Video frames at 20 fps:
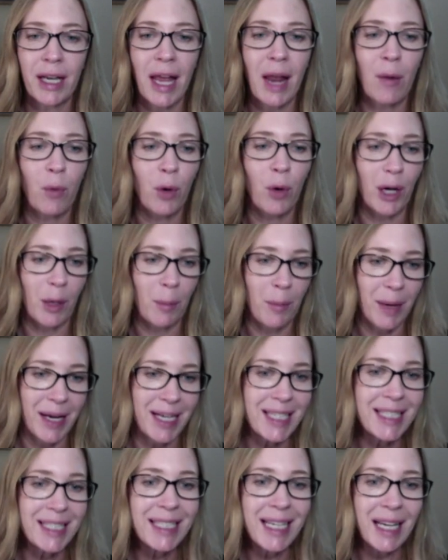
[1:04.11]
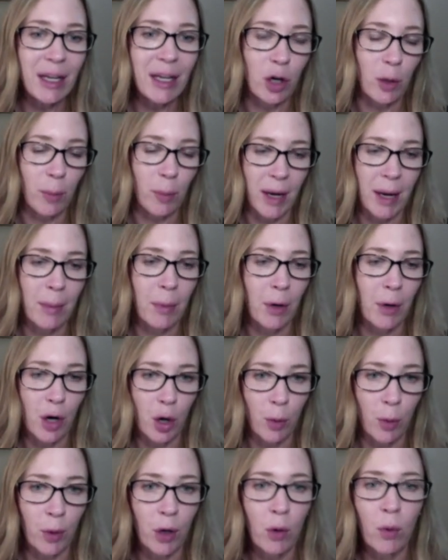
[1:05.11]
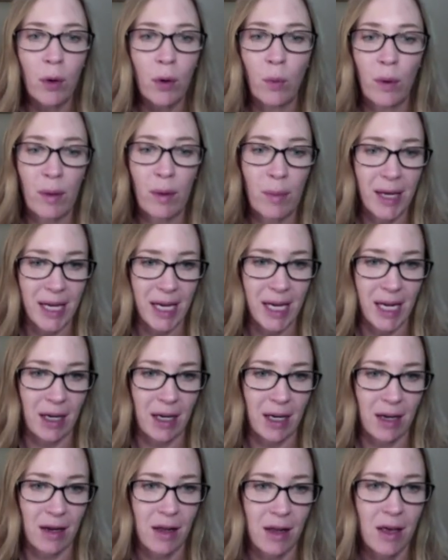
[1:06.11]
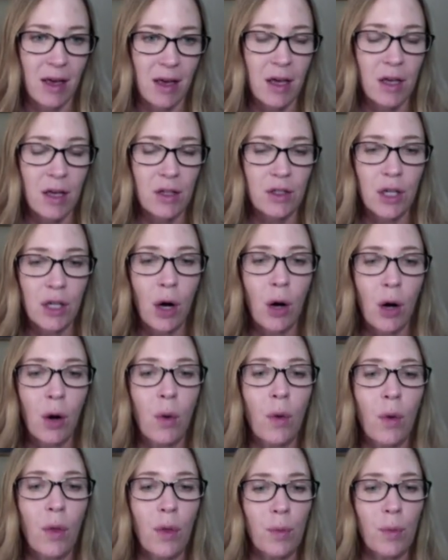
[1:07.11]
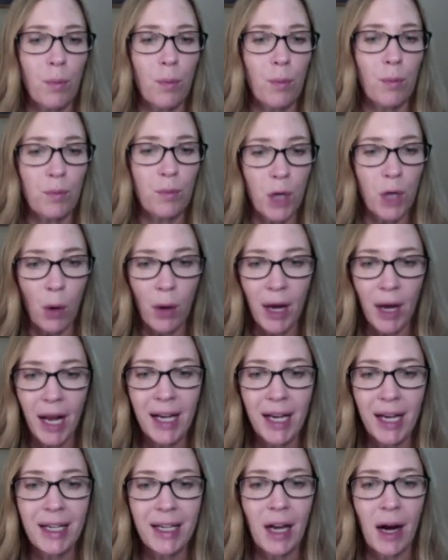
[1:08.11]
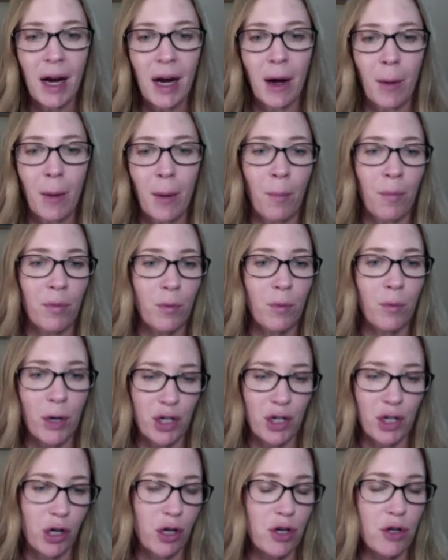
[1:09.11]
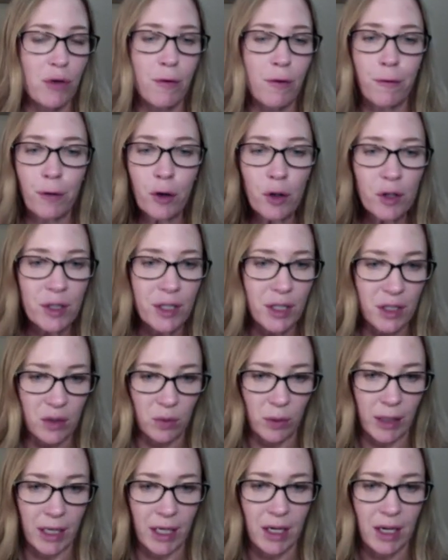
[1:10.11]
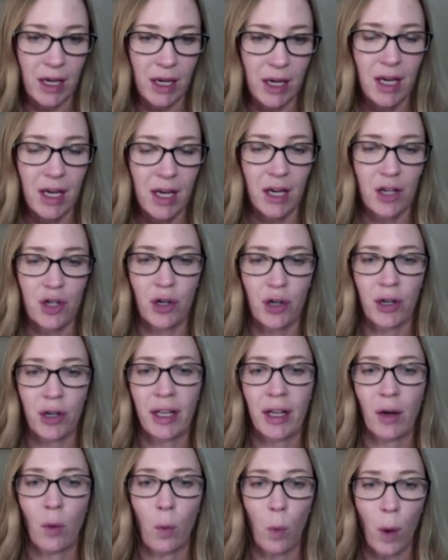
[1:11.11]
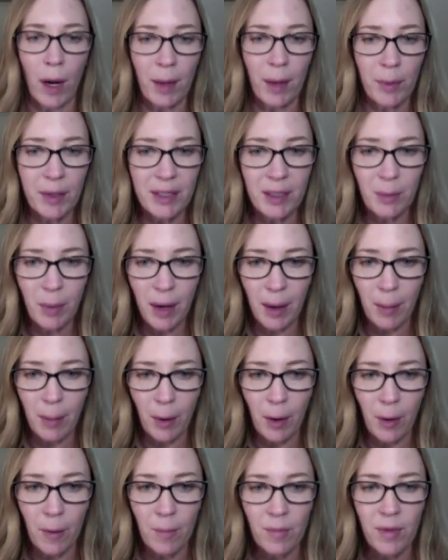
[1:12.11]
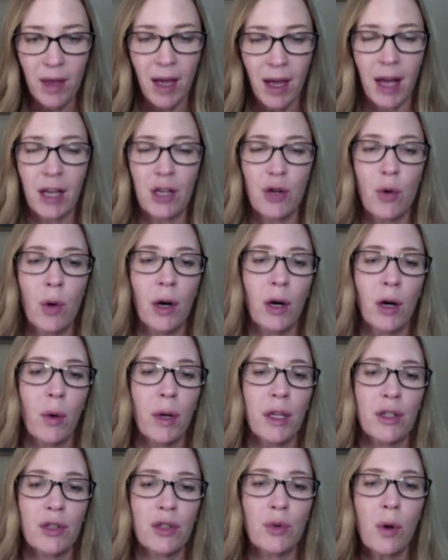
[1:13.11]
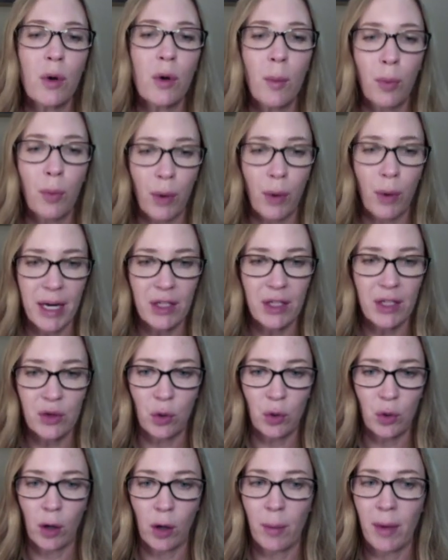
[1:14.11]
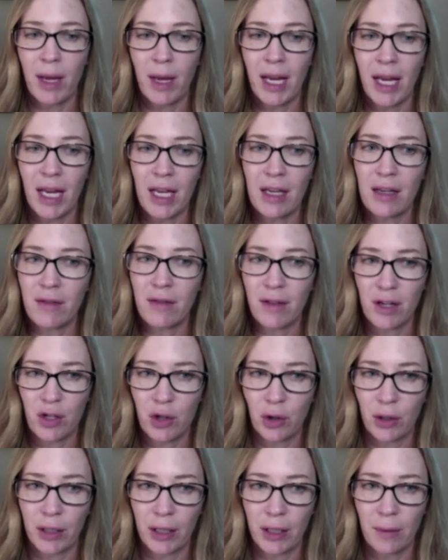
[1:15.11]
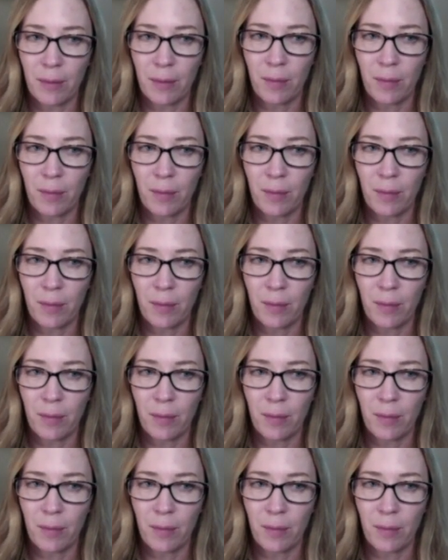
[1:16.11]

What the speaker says: and we're going to paste it in our paper notebook when we begin it. So go ahead and what you're going to do first this week is you're going to get a white piece of paper and you are going to brainstorm individually.